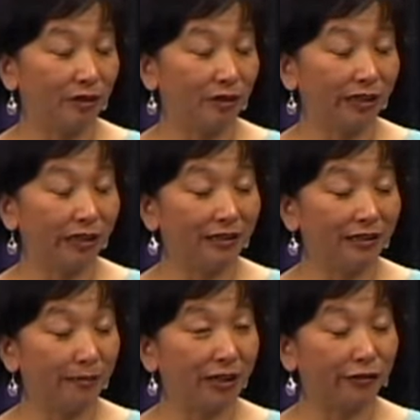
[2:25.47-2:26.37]
on the
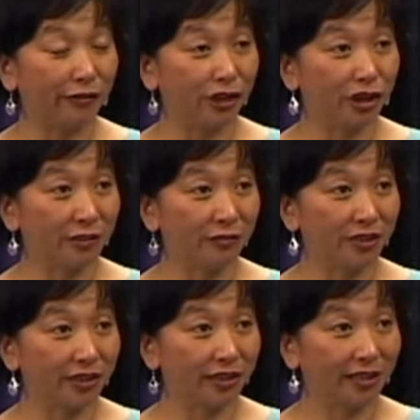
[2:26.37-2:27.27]
early part of the shift,
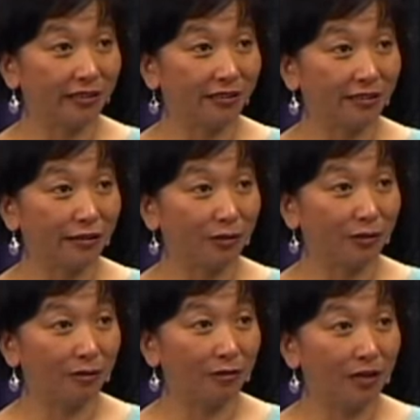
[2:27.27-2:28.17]
she said, you
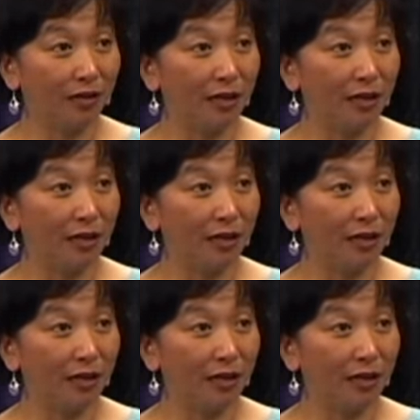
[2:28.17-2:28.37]
know,